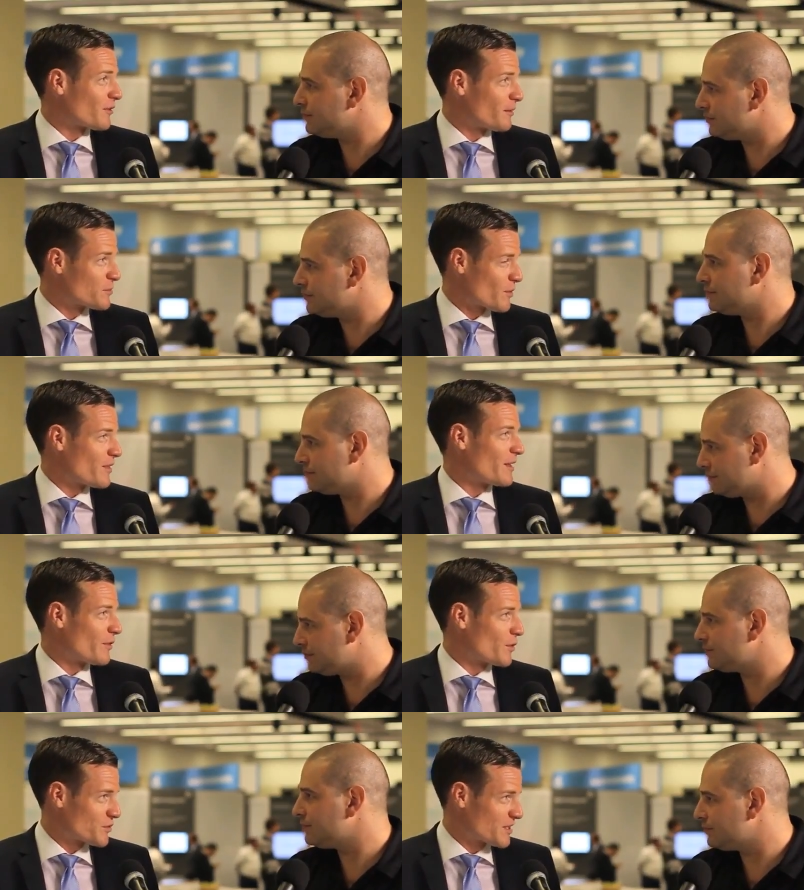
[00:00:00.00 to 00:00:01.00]
Speaker 1: firms
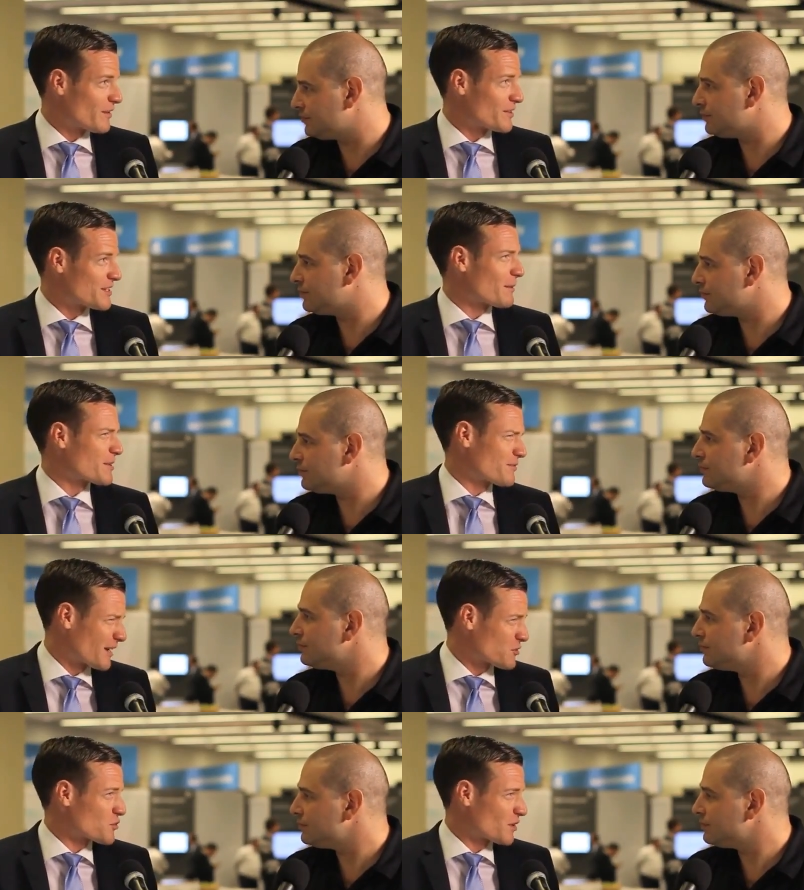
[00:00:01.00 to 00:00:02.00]
within those given segments,
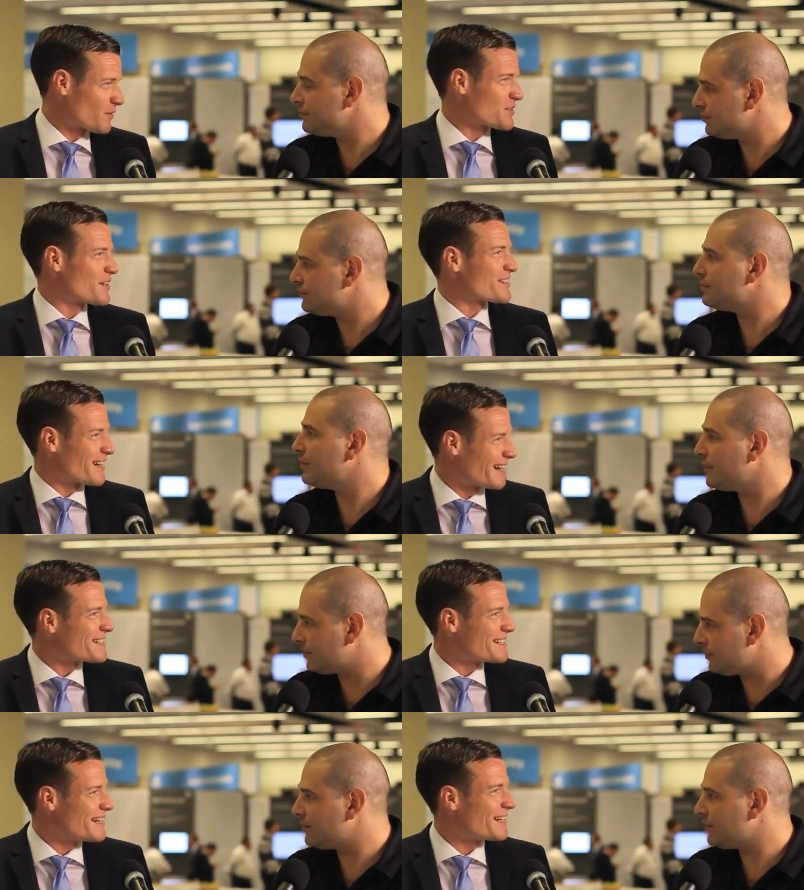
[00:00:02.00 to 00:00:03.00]
financial services and
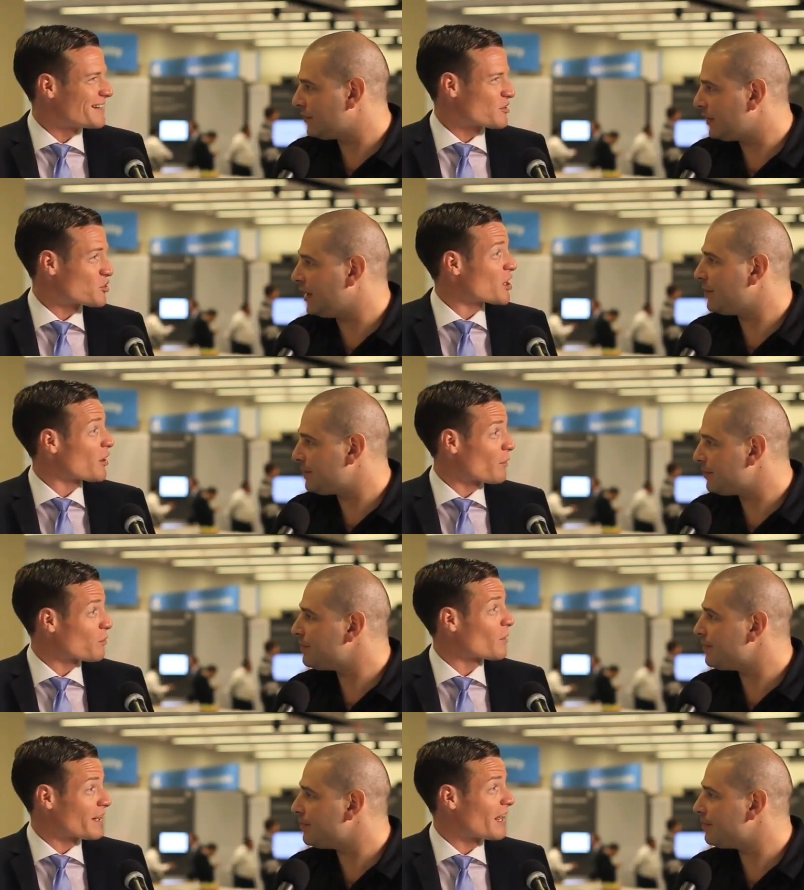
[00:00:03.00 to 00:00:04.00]
IT, to yep. share
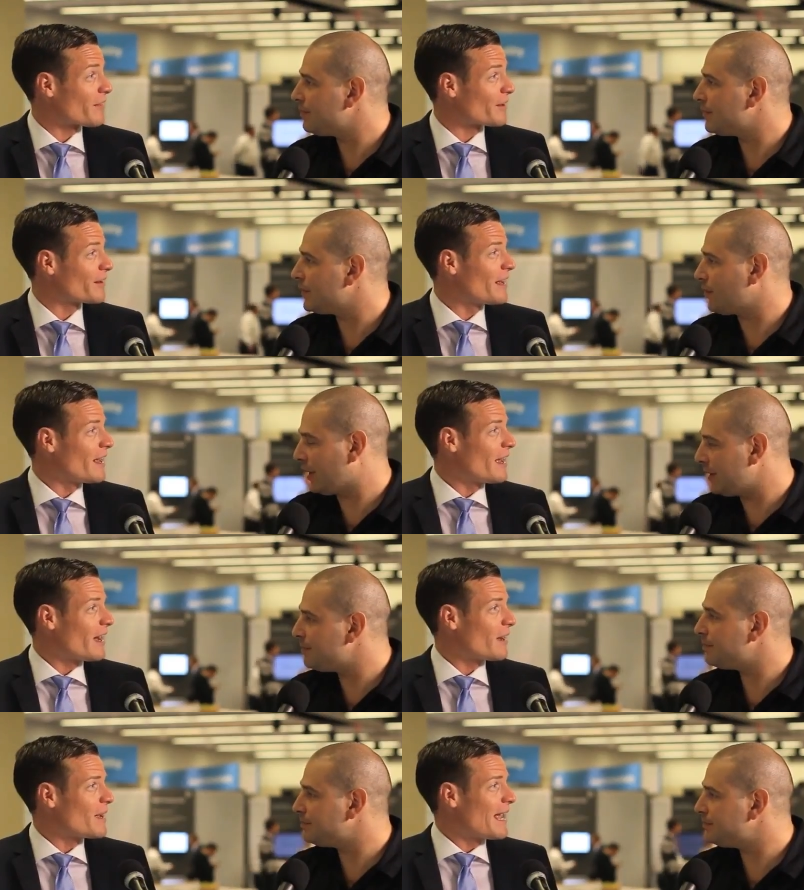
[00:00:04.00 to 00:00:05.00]
with one another. Right.
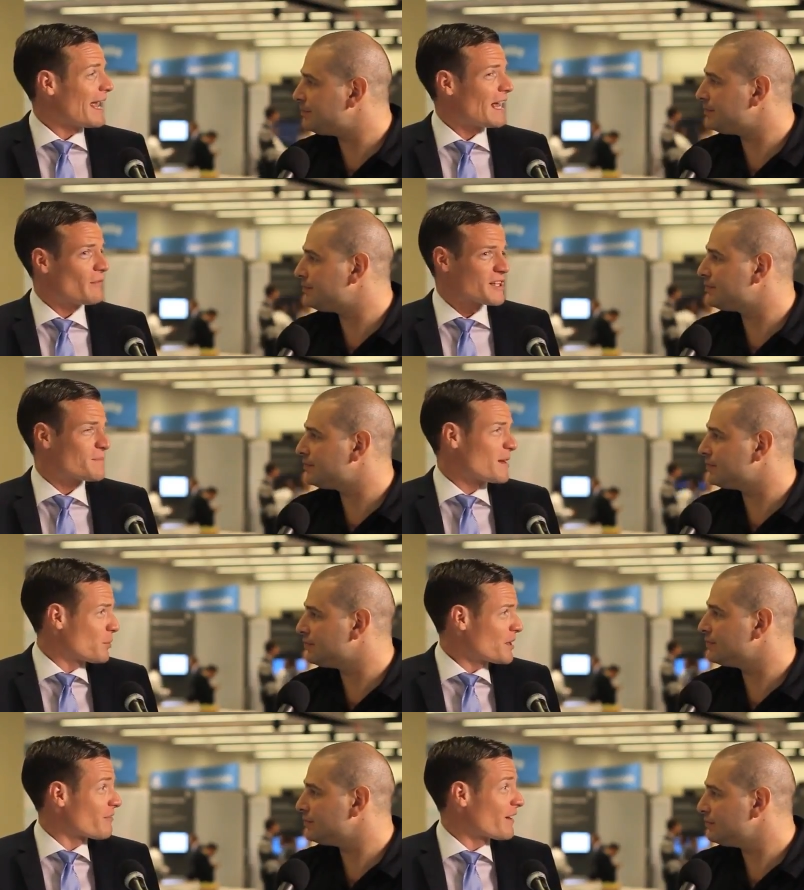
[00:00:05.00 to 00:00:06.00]
Um, and that's
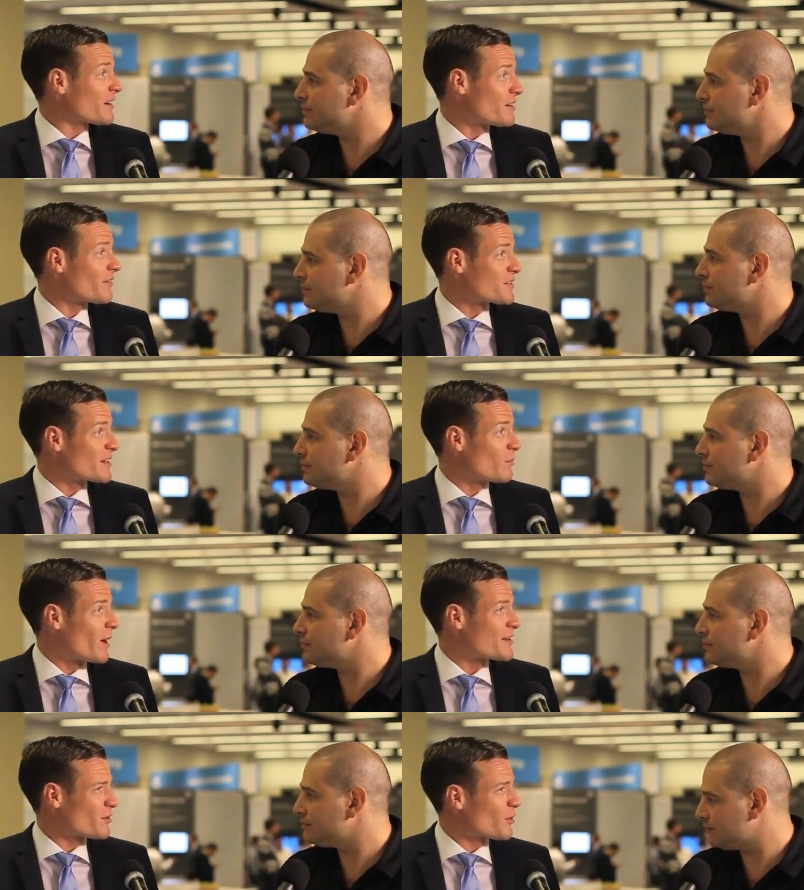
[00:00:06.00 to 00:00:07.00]
been pretty effective in
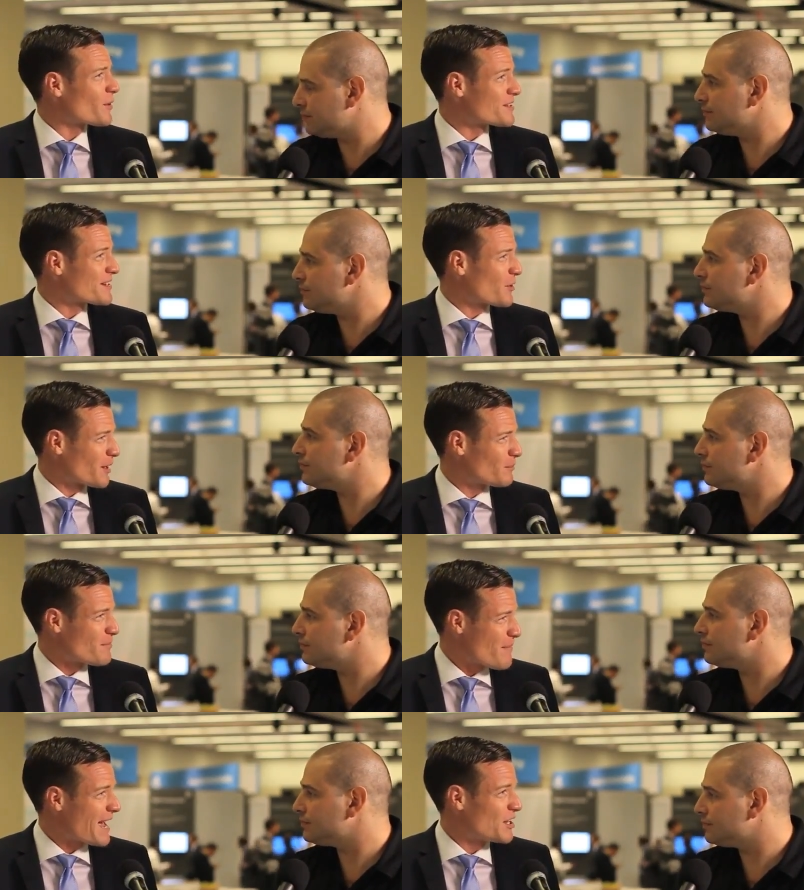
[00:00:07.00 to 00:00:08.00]
some ways, although mm-hmm. it is mm-hmm.
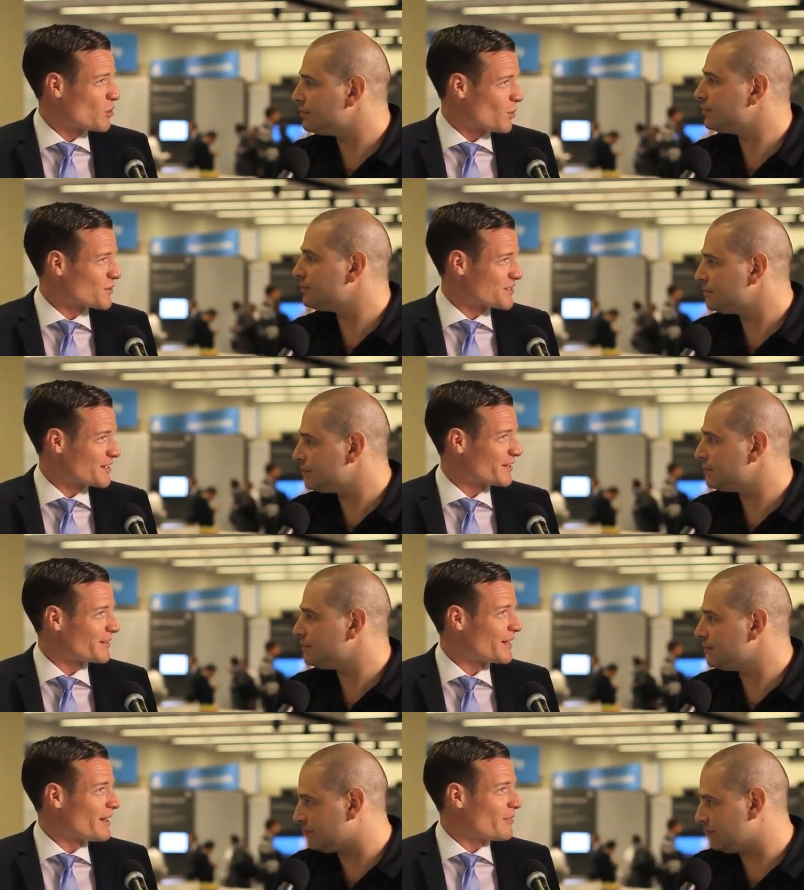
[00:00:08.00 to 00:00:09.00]
incredibly manual
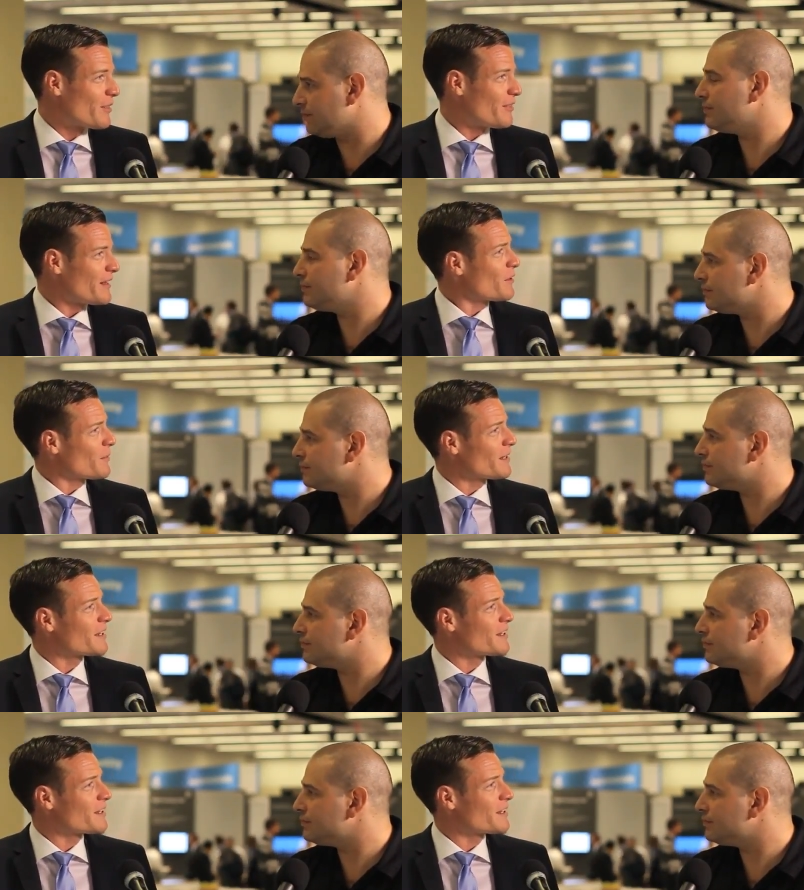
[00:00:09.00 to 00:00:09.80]
still. Mm. The thing that really